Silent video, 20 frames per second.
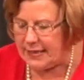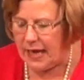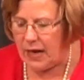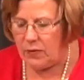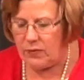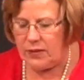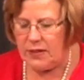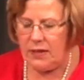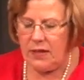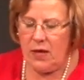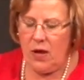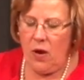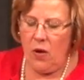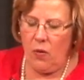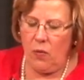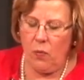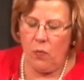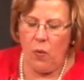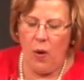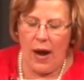out
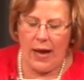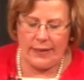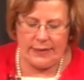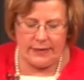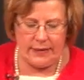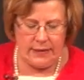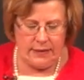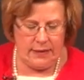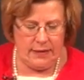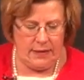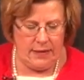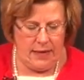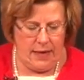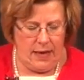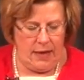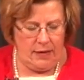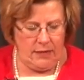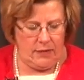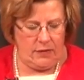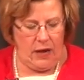what
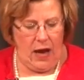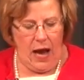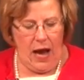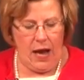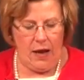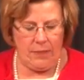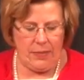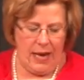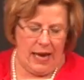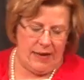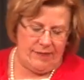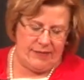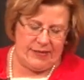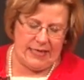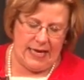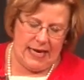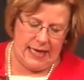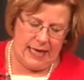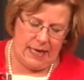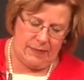kind of a
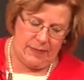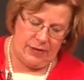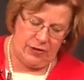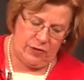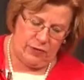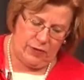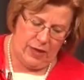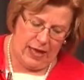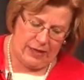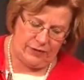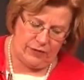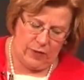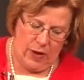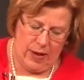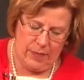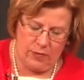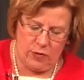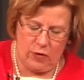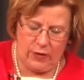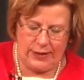diameter I do that. So
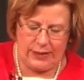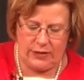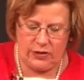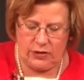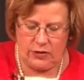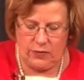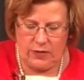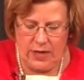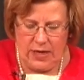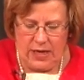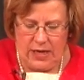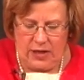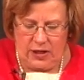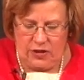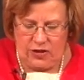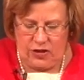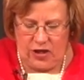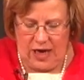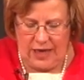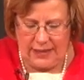I'm going to
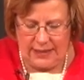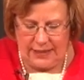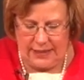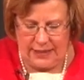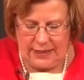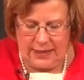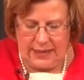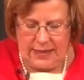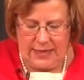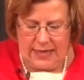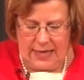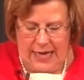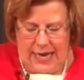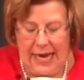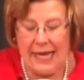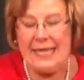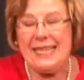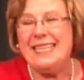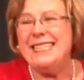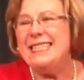just,
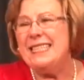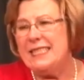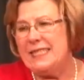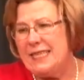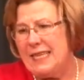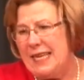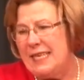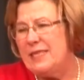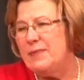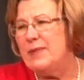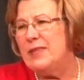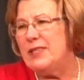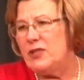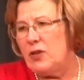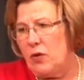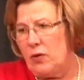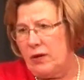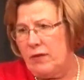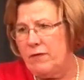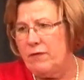and it's been
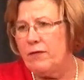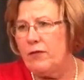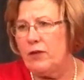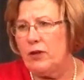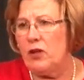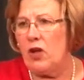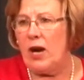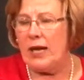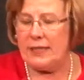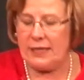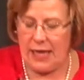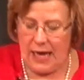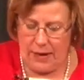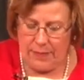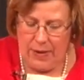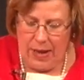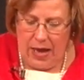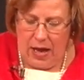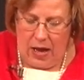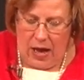soaking for a long time.